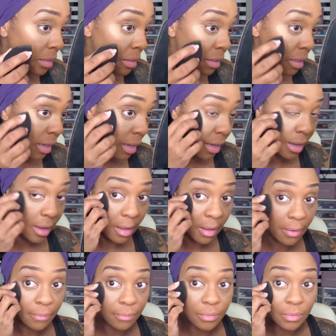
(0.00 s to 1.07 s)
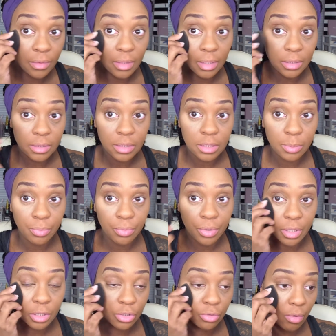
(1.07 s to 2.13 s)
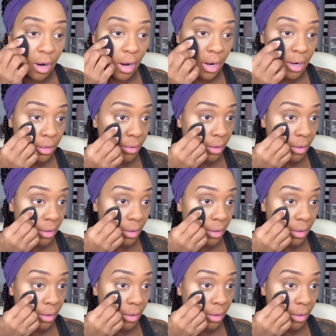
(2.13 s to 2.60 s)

Yeah, this is pretty drying, you